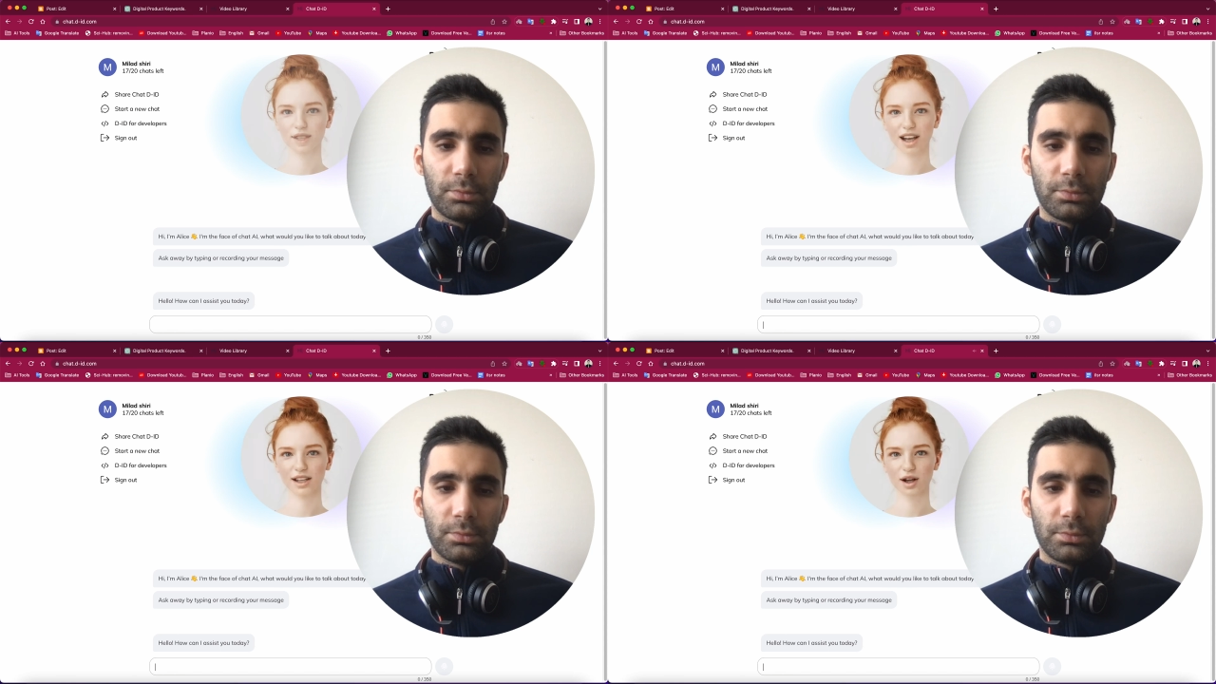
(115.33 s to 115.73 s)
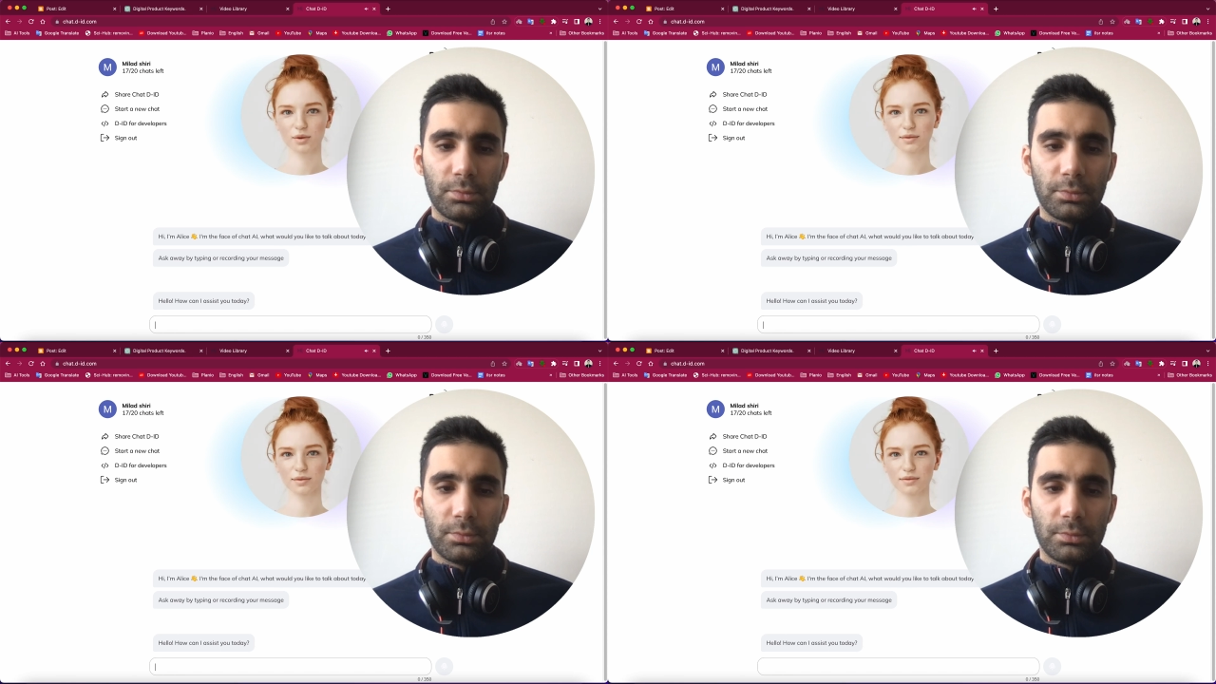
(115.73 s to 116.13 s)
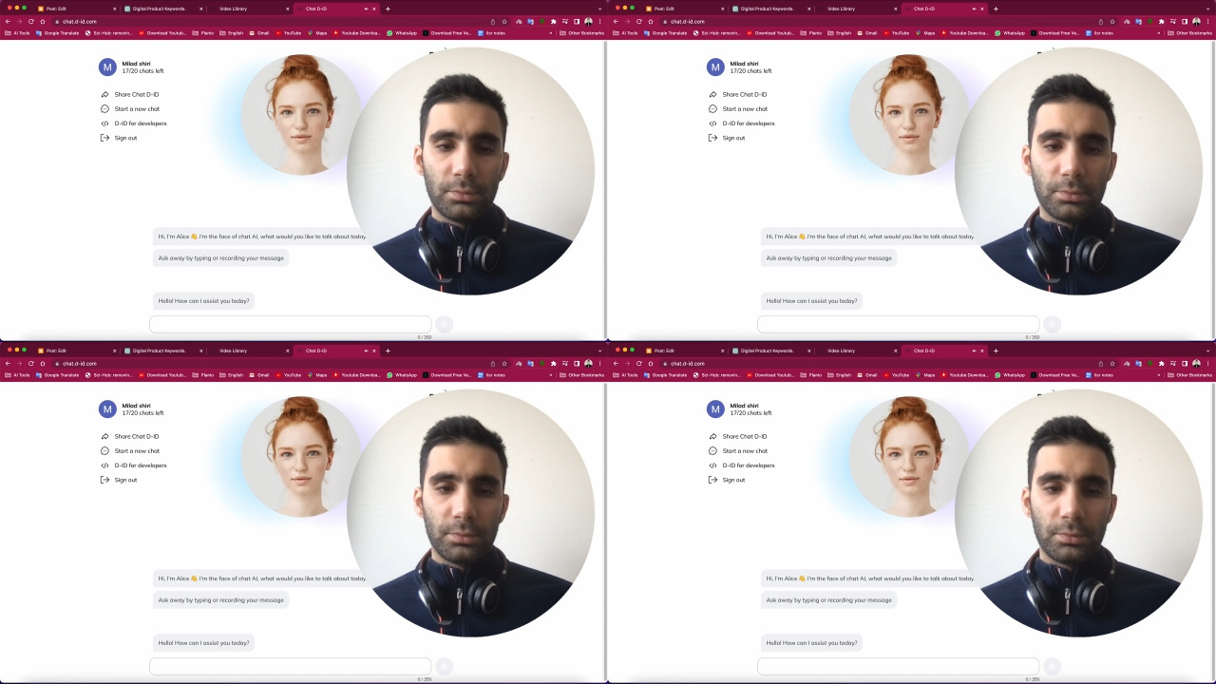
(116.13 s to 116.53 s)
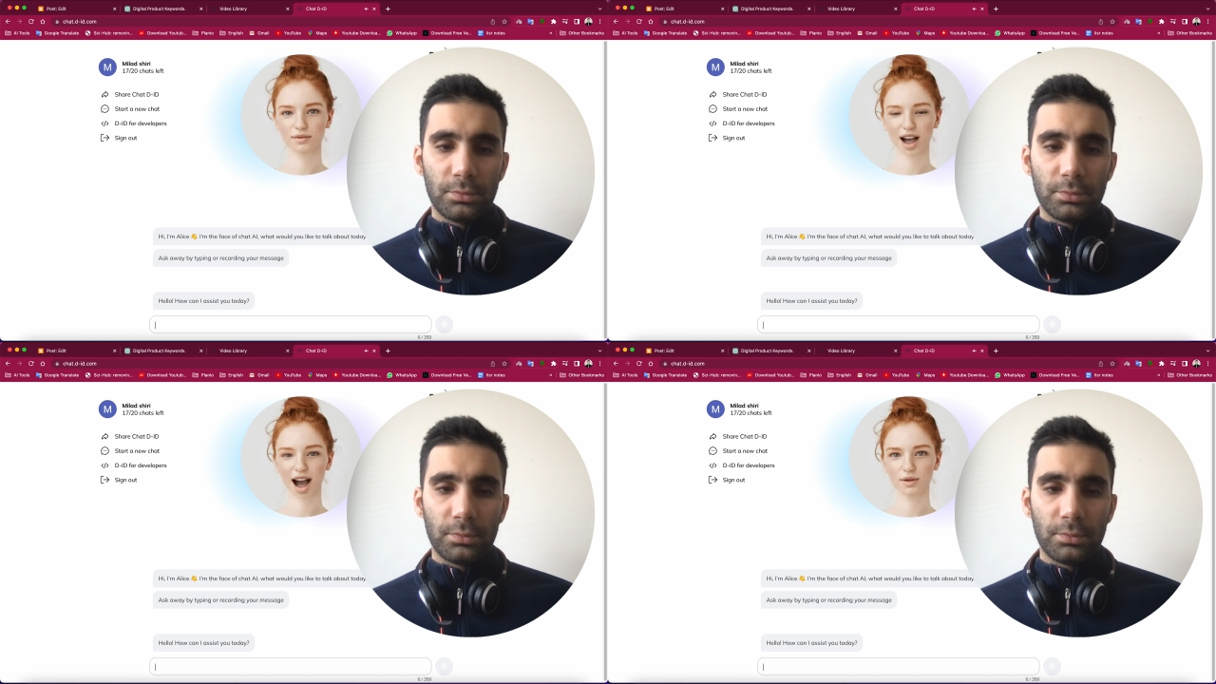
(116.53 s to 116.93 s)
Speaker 1: Hello.
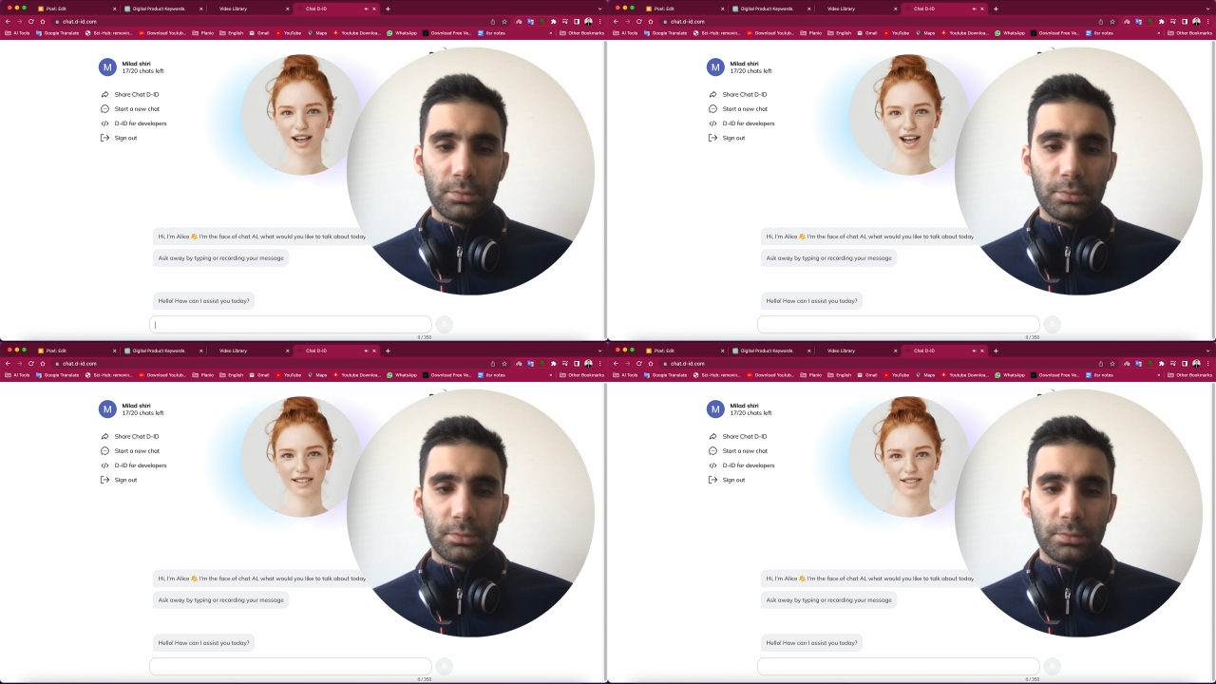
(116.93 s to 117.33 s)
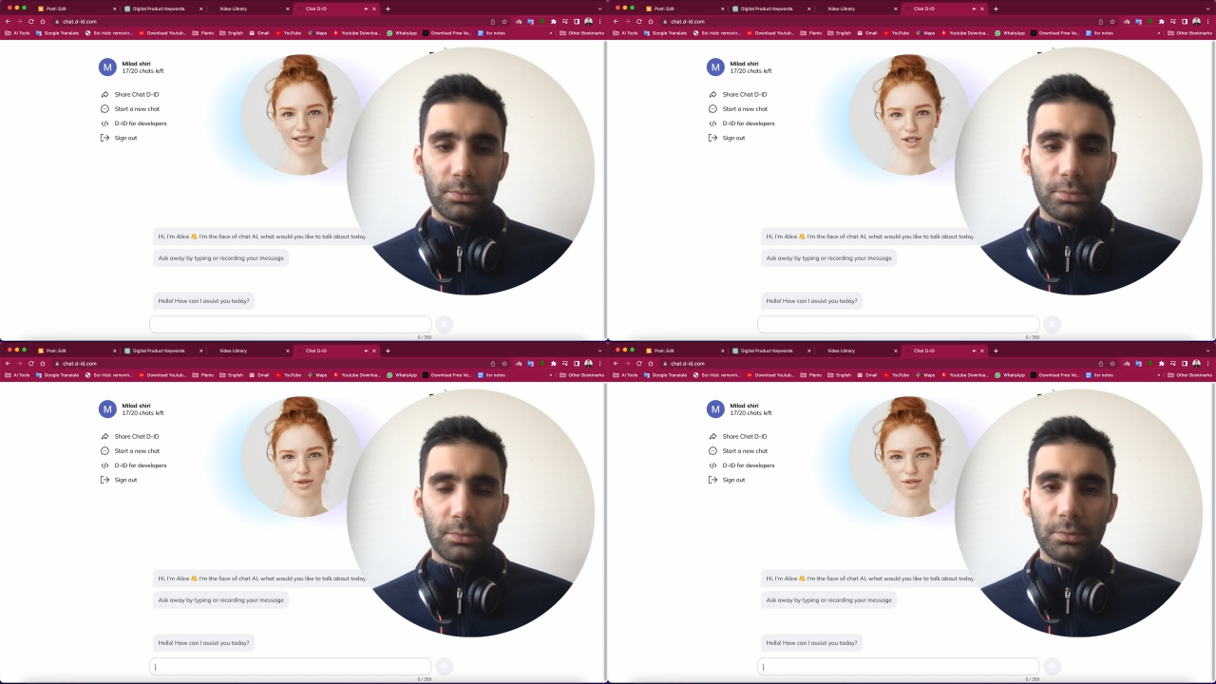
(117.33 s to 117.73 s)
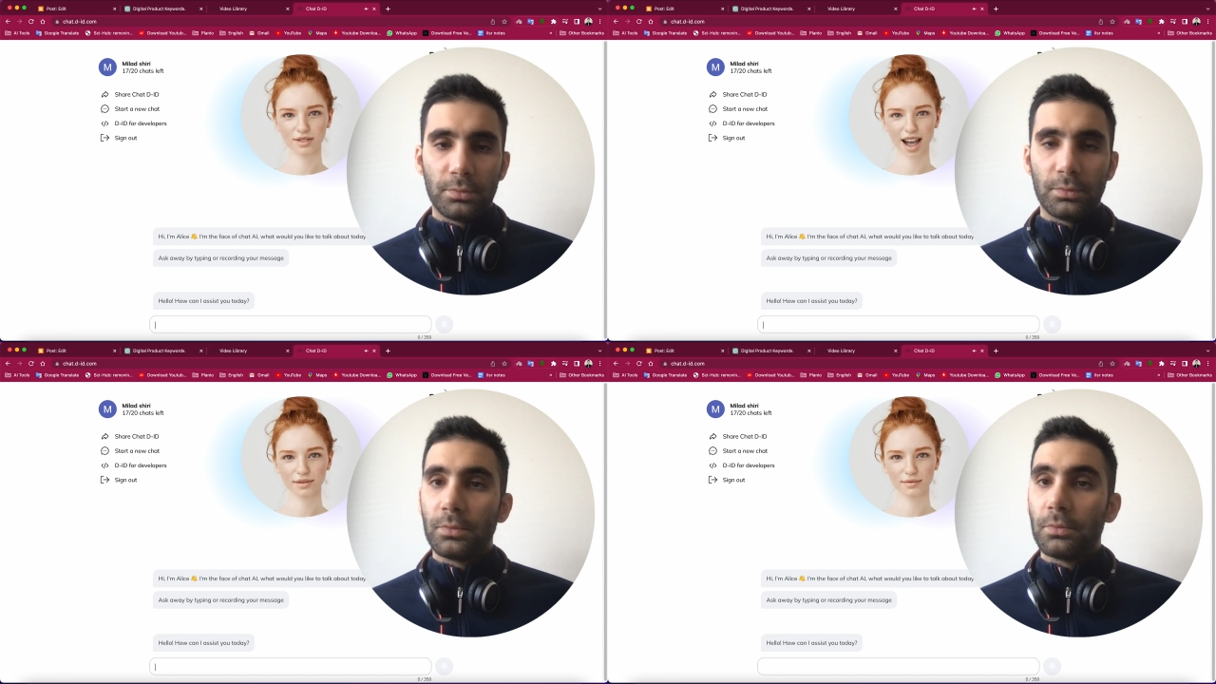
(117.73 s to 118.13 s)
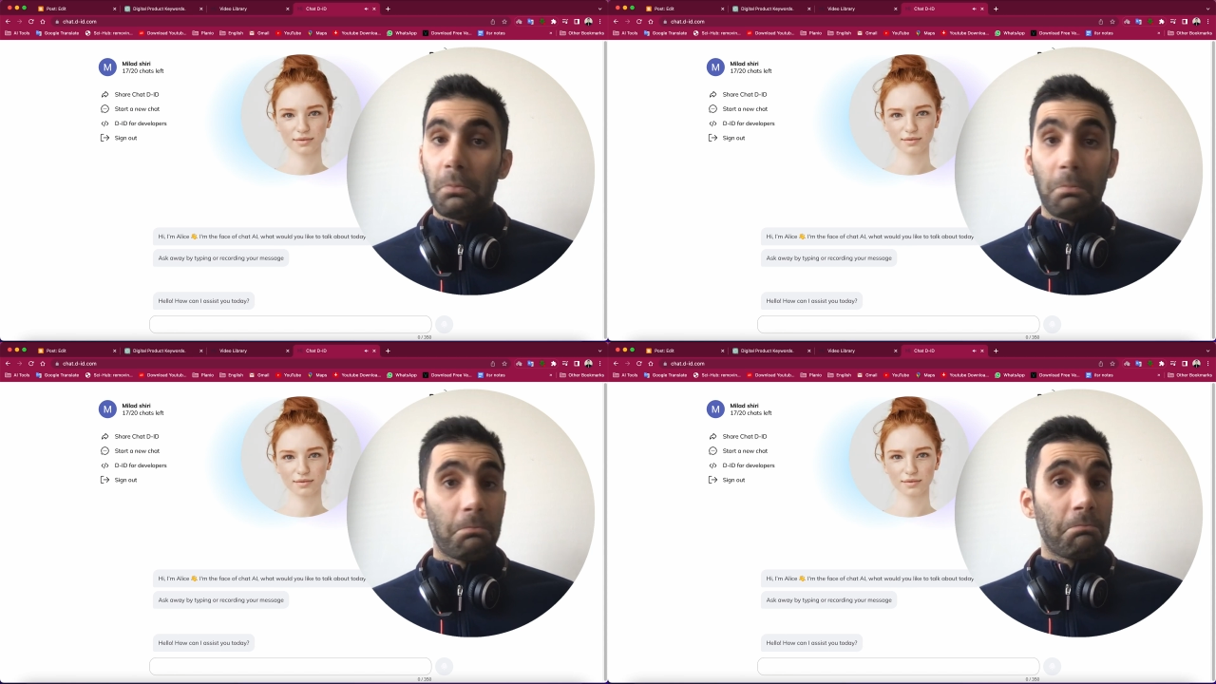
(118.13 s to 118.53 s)
How can I assist you today?
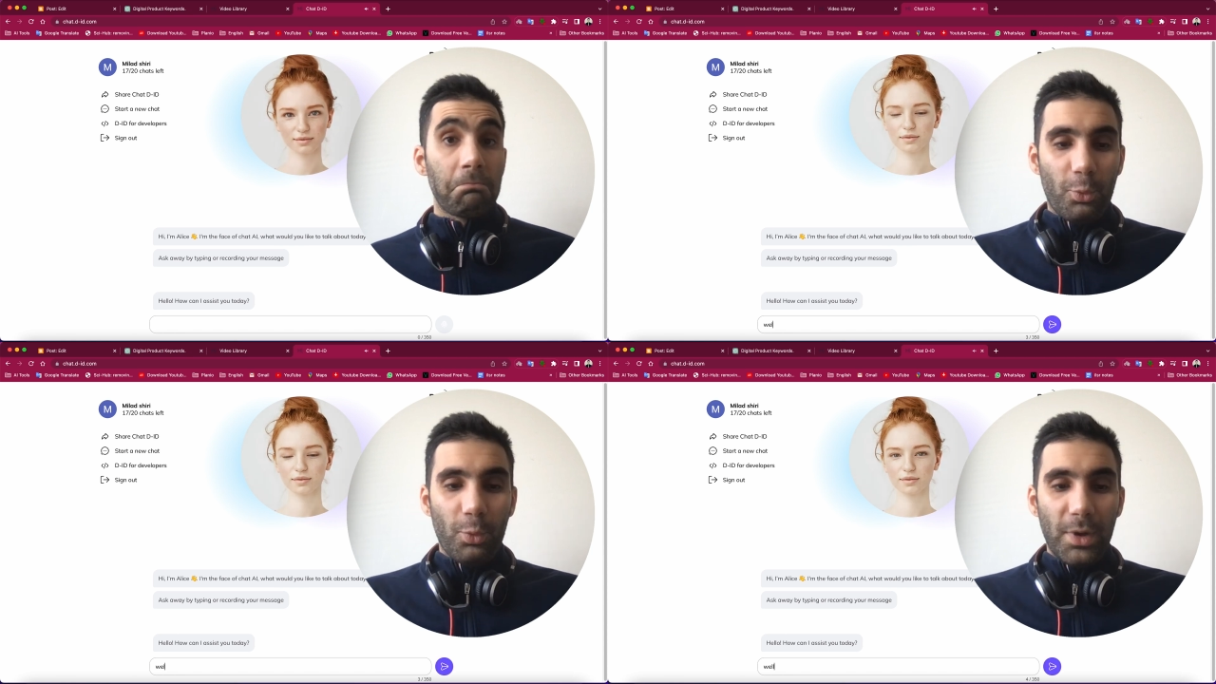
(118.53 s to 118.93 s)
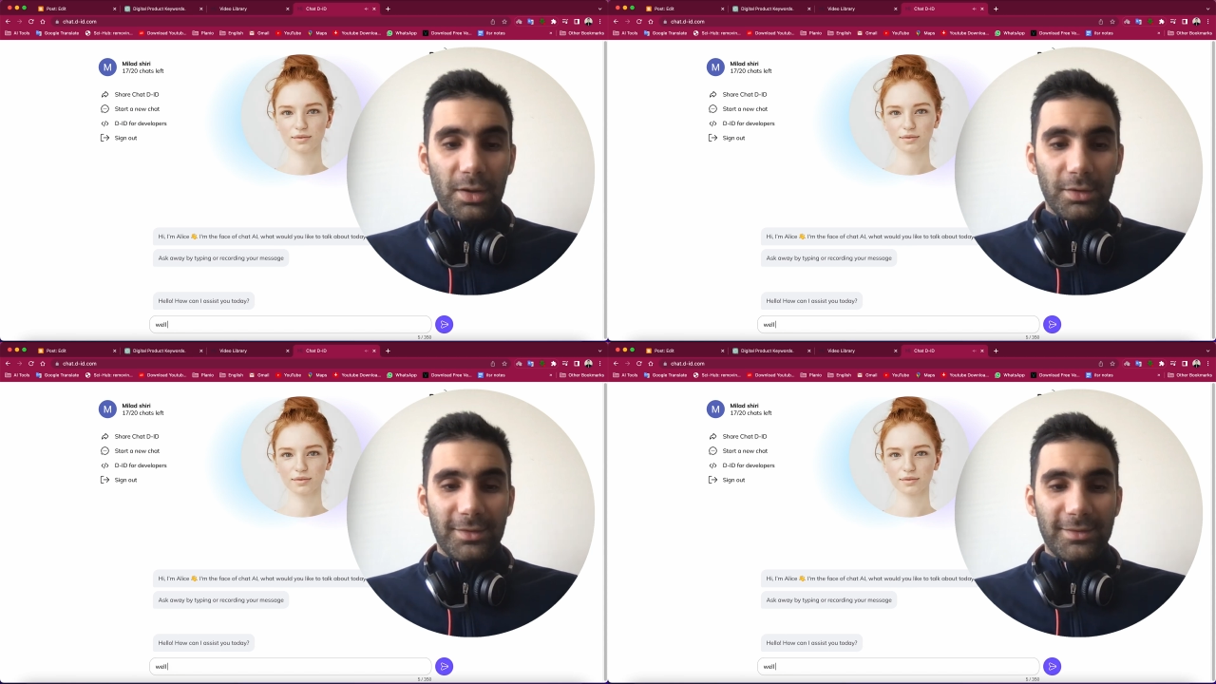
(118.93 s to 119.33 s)
Speaker 2: Well,